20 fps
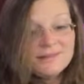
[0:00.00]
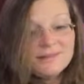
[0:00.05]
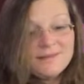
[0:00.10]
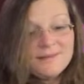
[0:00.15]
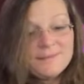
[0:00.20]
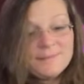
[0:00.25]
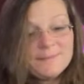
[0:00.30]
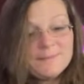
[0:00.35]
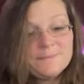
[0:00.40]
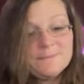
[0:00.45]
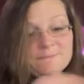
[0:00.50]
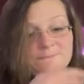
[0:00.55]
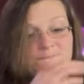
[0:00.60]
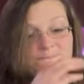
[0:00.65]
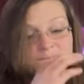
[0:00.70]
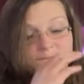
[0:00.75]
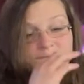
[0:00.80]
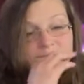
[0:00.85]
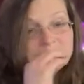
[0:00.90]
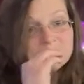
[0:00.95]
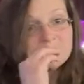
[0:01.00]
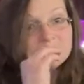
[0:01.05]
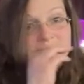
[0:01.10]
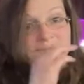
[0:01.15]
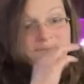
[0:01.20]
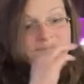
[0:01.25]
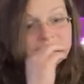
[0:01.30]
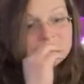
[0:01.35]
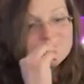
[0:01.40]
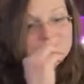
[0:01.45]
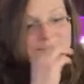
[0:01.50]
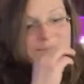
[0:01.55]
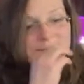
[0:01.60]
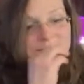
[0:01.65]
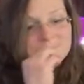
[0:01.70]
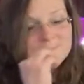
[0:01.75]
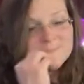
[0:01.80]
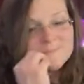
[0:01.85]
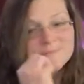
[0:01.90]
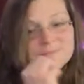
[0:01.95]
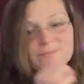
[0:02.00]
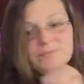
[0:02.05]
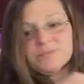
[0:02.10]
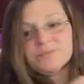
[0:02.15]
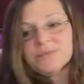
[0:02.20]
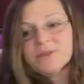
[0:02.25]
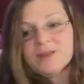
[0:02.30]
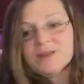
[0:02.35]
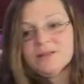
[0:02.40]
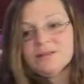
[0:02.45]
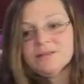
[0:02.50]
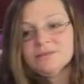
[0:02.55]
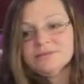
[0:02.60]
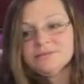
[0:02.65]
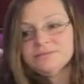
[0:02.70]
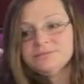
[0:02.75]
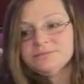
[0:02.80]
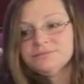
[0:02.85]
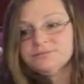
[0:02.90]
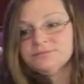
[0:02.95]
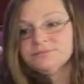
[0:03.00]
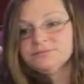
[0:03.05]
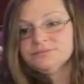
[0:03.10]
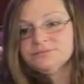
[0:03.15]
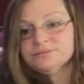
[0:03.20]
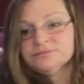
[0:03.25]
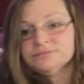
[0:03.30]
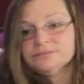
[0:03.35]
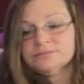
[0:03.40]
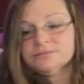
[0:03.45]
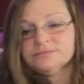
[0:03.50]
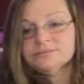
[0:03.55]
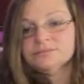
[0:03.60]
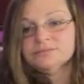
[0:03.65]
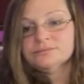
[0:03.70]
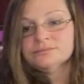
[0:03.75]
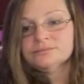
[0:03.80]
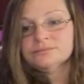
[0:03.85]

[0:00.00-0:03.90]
(not speaking)